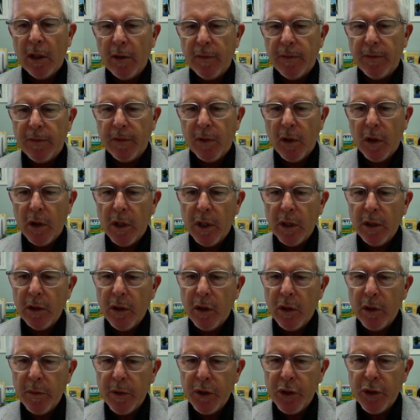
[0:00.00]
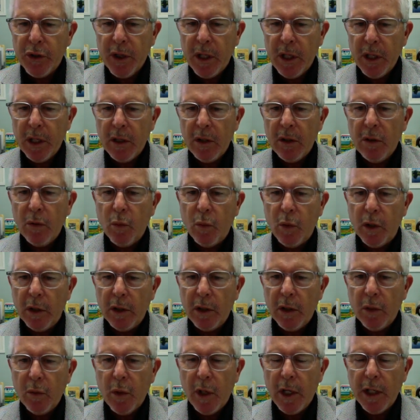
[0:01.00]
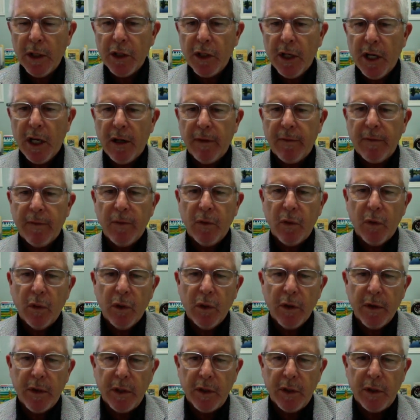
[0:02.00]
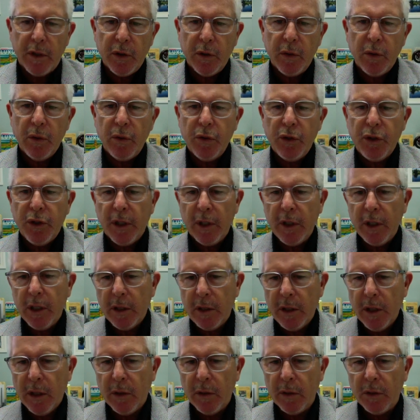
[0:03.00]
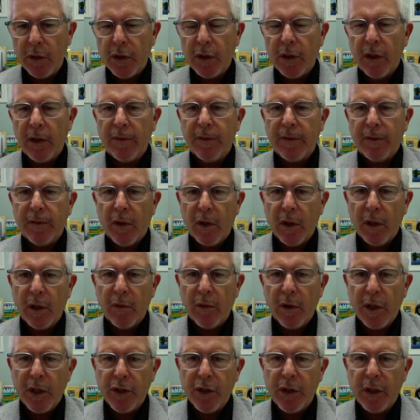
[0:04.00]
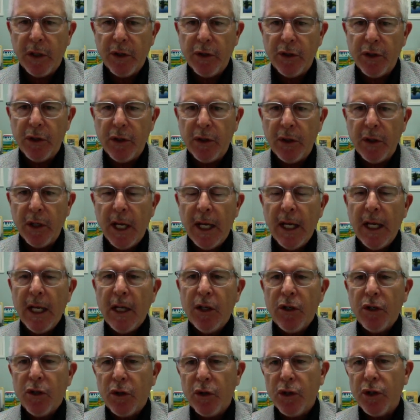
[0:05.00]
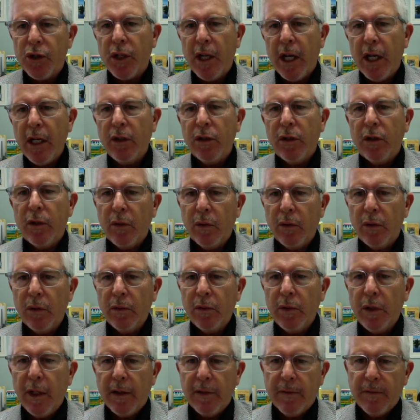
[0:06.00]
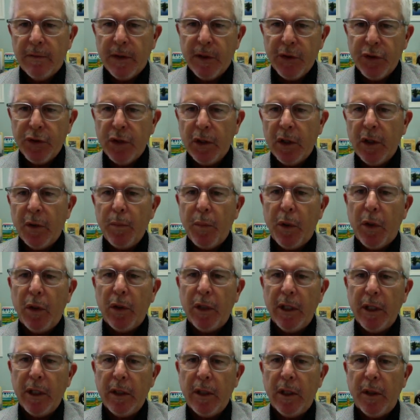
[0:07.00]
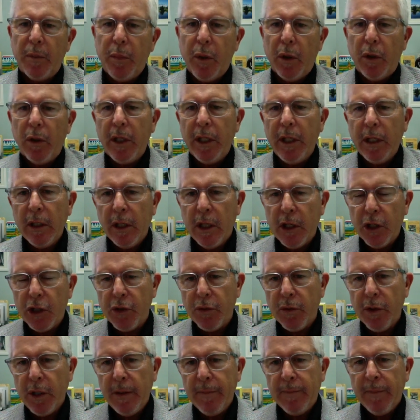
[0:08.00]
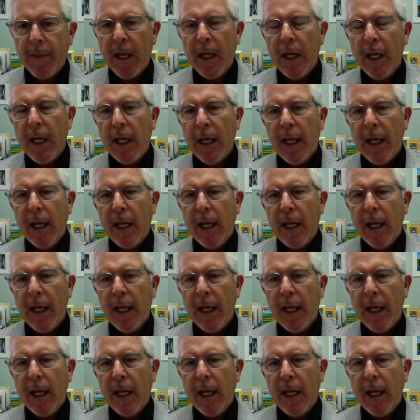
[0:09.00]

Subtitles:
of Florida domicile, what to watch out for, the do's and the don'ts of Florida residency. So stay tuned. Vincent Napoleon, Napoleon Luxury,